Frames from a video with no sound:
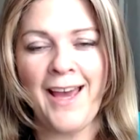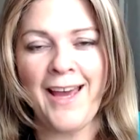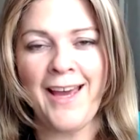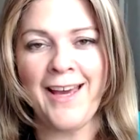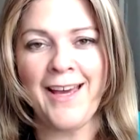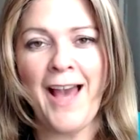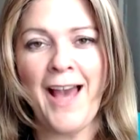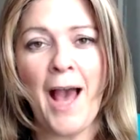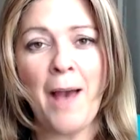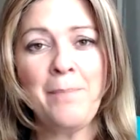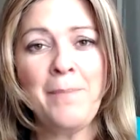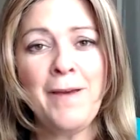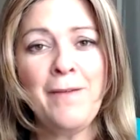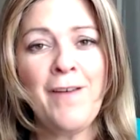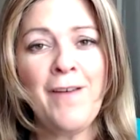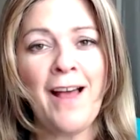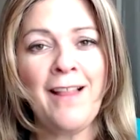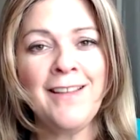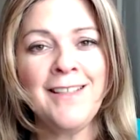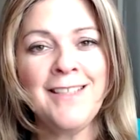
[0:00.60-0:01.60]
Hey, happy
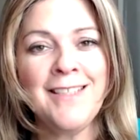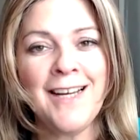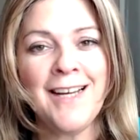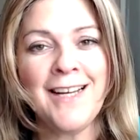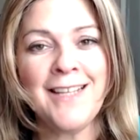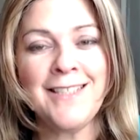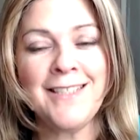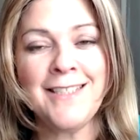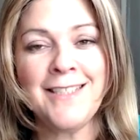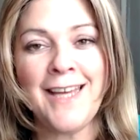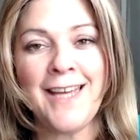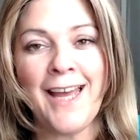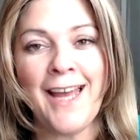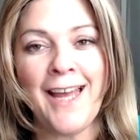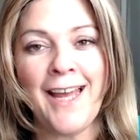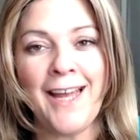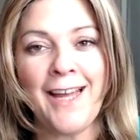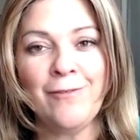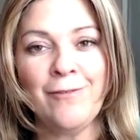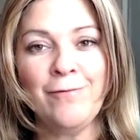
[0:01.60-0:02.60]
Valentine's
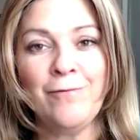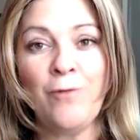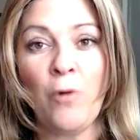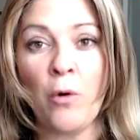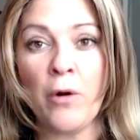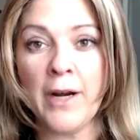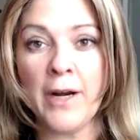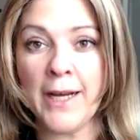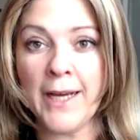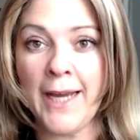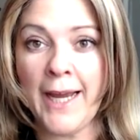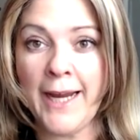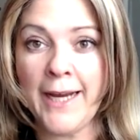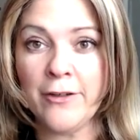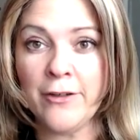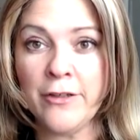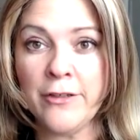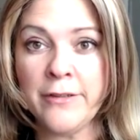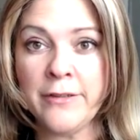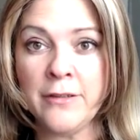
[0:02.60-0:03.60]
Day,
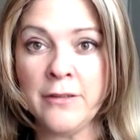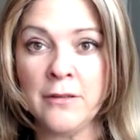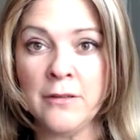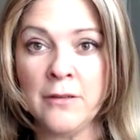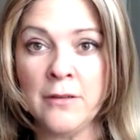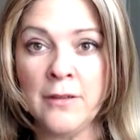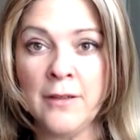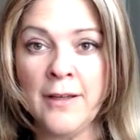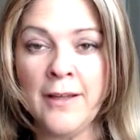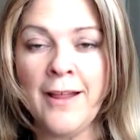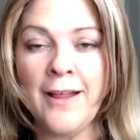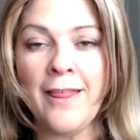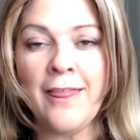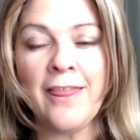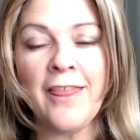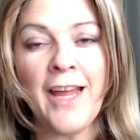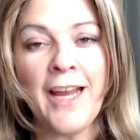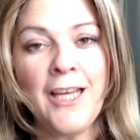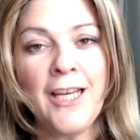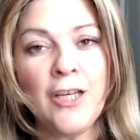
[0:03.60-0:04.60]
fornicators.
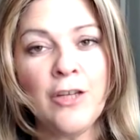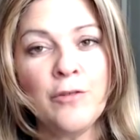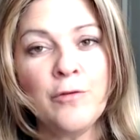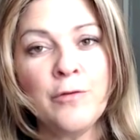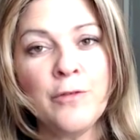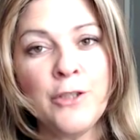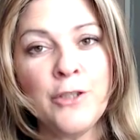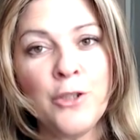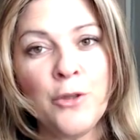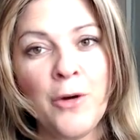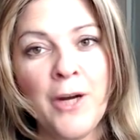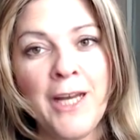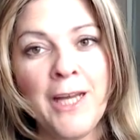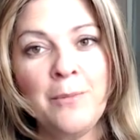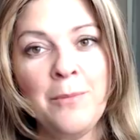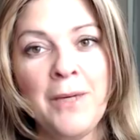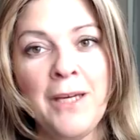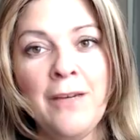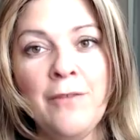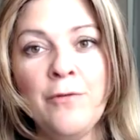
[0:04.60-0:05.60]
Thank you for
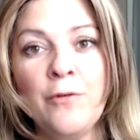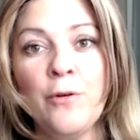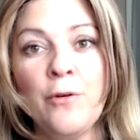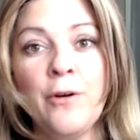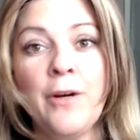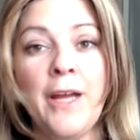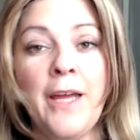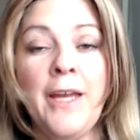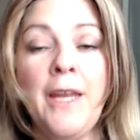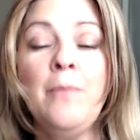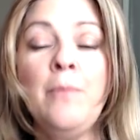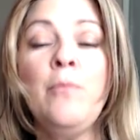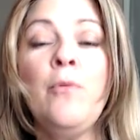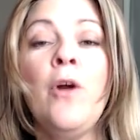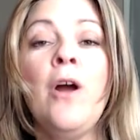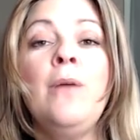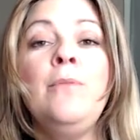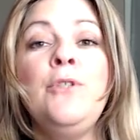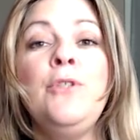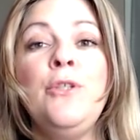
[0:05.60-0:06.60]
joining me for an
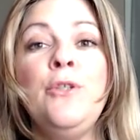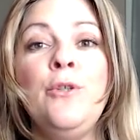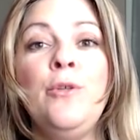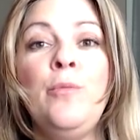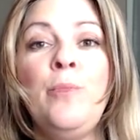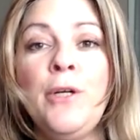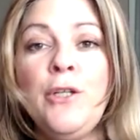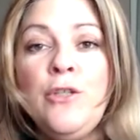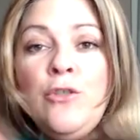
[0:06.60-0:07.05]
impromptu